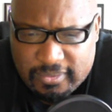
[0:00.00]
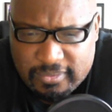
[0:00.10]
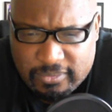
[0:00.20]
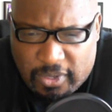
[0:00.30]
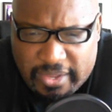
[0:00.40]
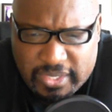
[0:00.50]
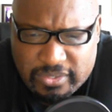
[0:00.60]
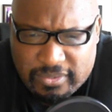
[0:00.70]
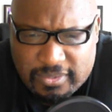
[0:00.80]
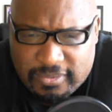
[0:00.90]
We all handle
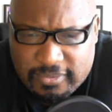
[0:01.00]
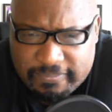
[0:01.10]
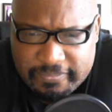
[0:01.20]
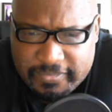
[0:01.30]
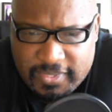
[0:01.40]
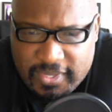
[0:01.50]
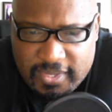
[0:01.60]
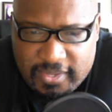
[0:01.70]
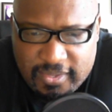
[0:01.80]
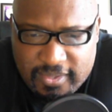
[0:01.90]
it.
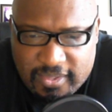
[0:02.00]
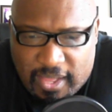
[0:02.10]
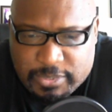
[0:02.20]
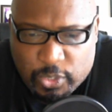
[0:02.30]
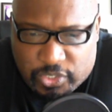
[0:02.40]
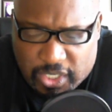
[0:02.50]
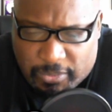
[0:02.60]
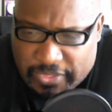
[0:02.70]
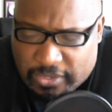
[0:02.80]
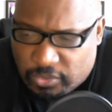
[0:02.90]
I'm still shook up
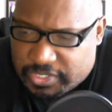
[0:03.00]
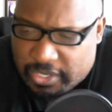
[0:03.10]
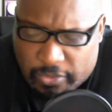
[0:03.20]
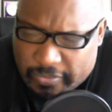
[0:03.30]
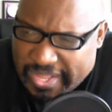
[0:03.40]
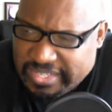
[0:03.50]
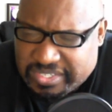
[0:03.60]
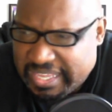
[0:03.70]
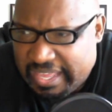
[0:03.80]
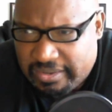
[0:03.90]
with that Coach Corey Wayne
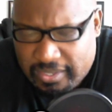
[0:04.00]
said.